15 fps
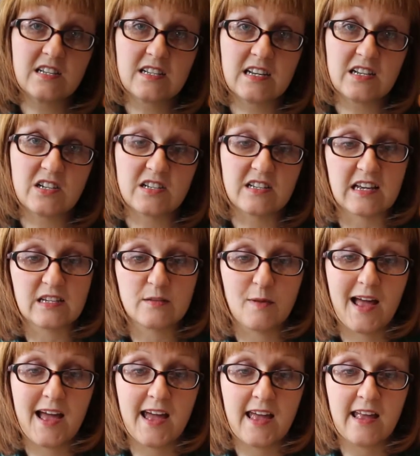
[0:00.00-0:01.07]
stitches
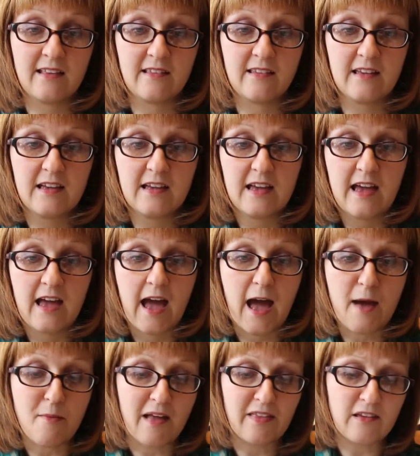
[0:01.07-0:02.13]
explained.
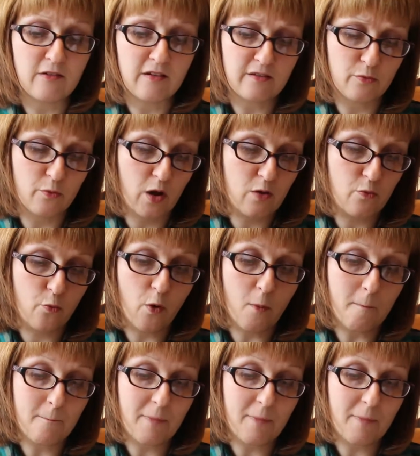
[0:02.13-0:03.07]
And there is one